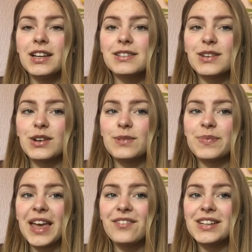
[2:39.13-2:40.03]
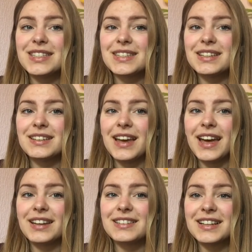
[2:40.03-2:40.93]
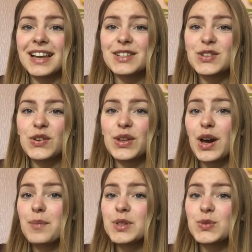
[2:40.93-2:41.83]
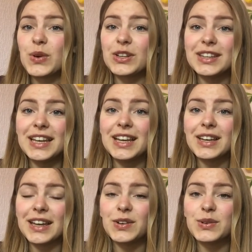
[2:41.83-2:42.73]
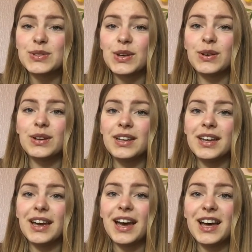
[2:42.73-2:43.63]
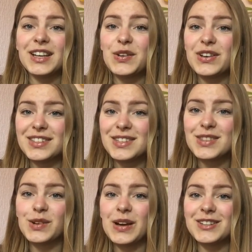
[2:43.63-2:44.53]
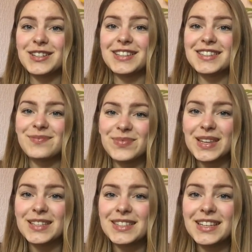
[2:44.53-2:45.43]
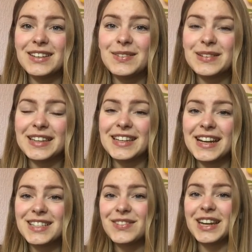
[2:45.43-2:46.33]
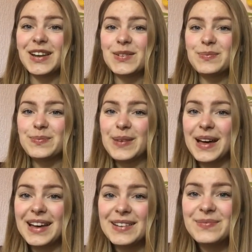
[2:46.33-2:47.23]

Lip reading: So have a listen and let us know in the comments what you think, and also your answers to the questions. See you in the next video. Bye!